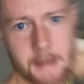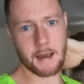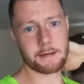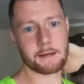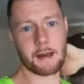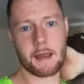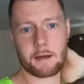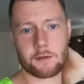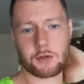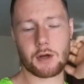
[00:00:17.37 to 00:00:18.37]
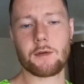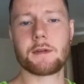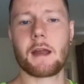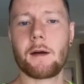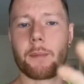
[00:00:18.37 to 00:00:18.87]
Yesterday, on
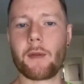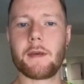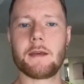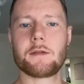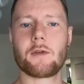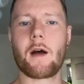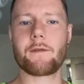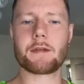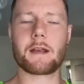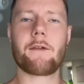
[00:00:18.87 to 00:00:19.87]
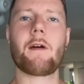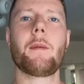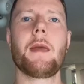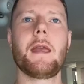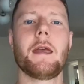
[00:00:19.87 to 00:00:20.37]
Tuesday, I'll put the Strava stuff
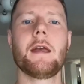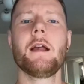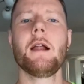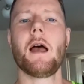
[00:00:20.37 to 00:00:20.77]
up here.